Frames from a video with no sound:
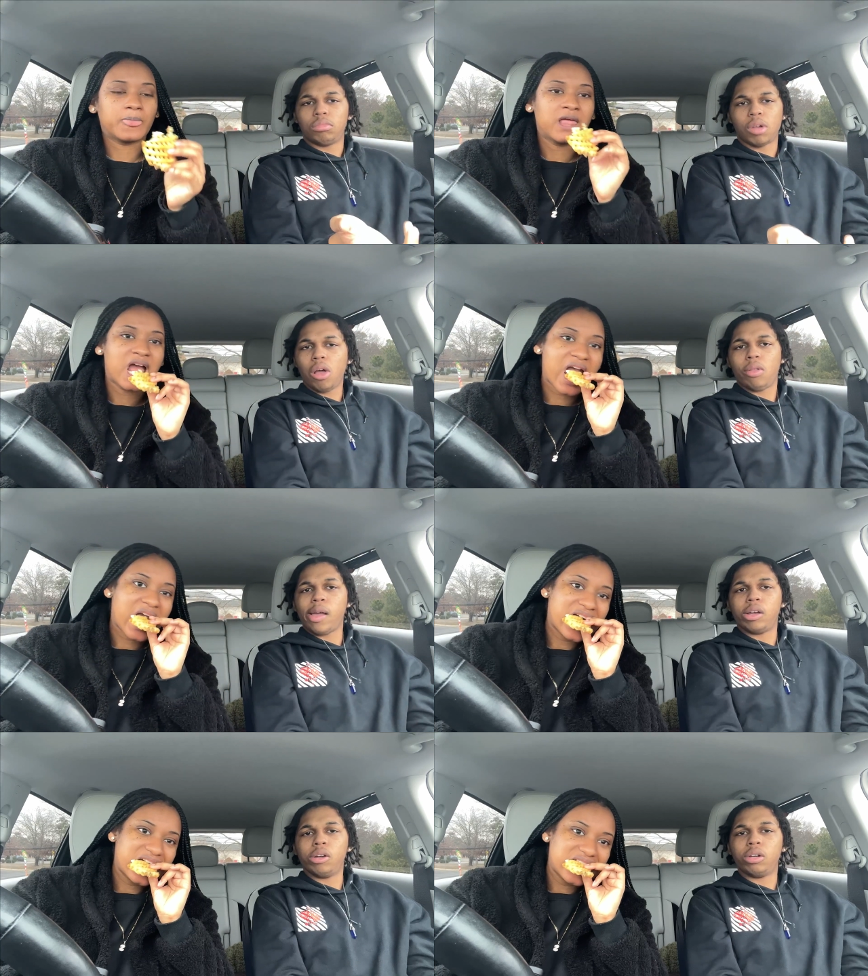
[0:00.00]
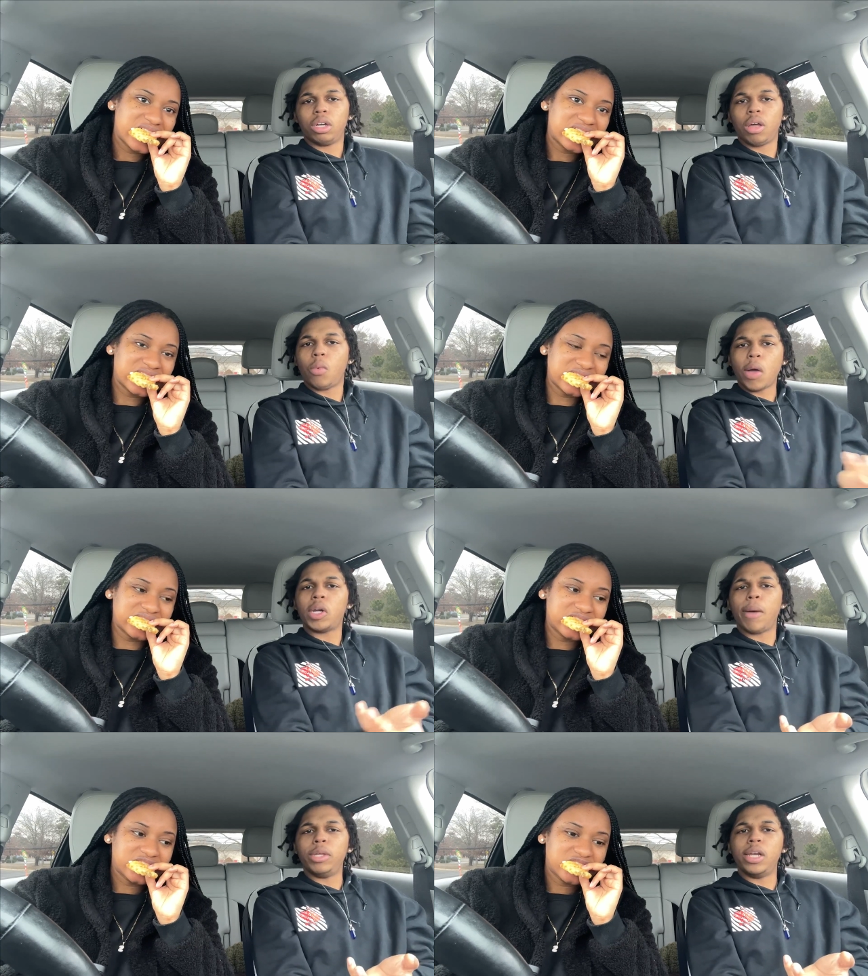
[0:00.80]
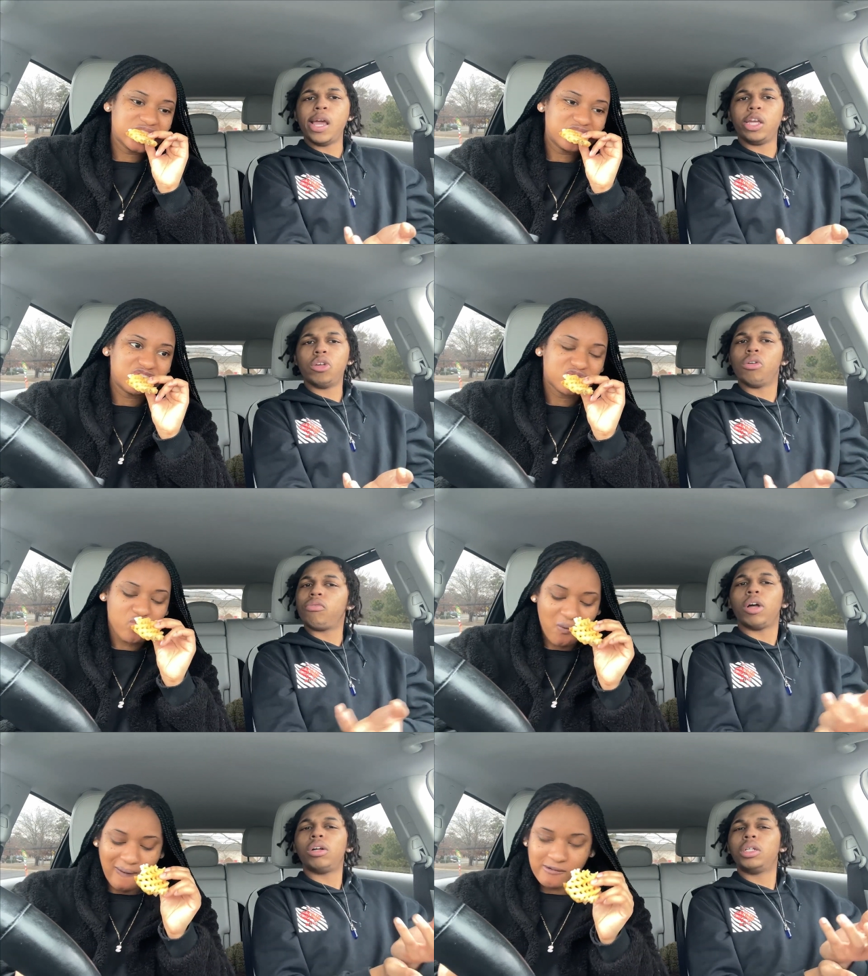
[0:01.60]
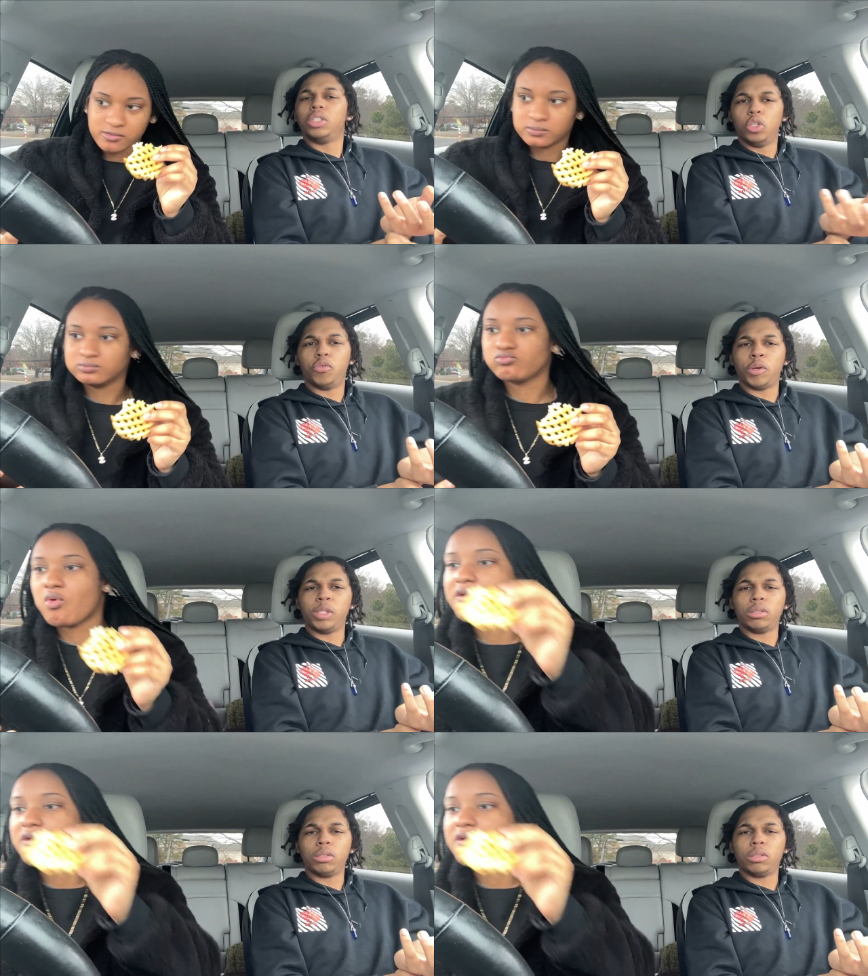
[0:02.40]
Speaker 1: I don't like her, nigga. Mm-hmm. Why would mm-hmm. I be dating you if I'm, you feel me?